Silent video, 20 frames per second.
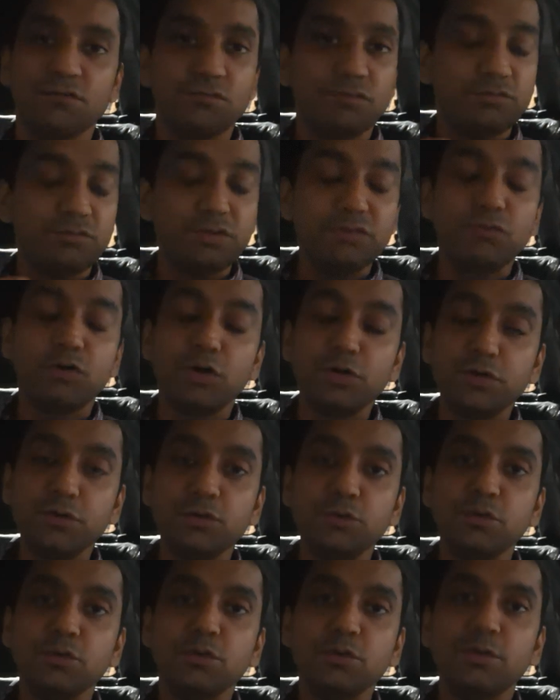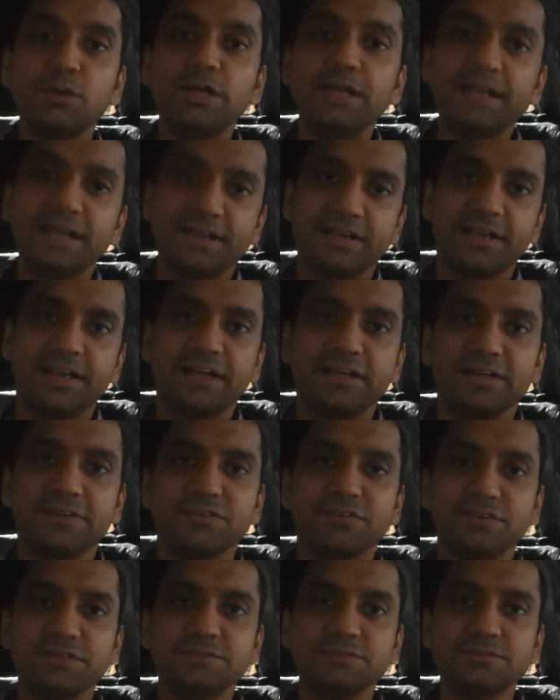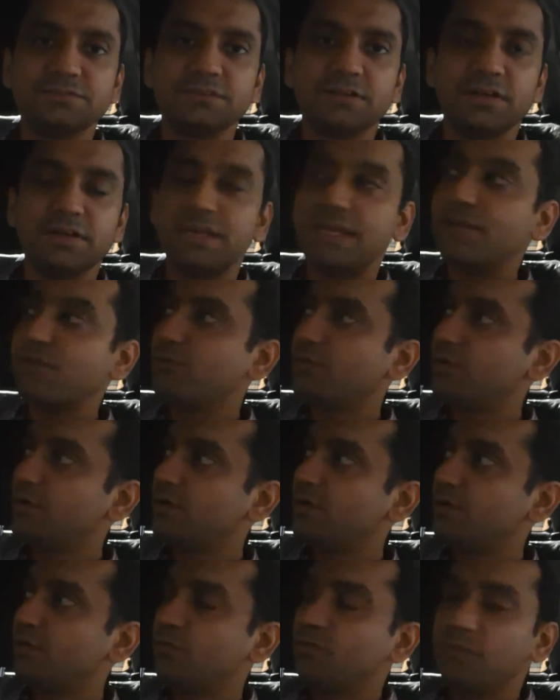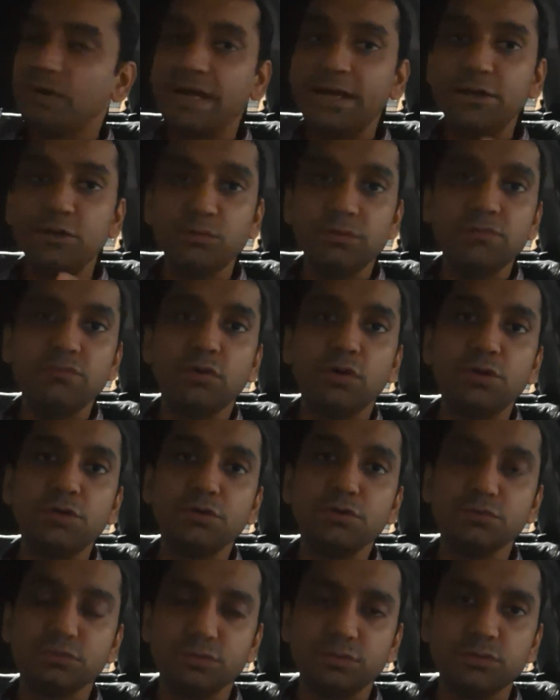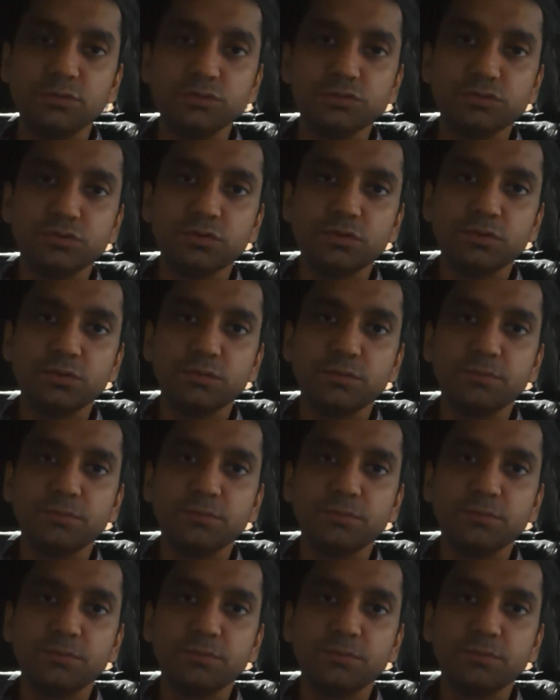We want to look good and attractive. Now why do we want to do so?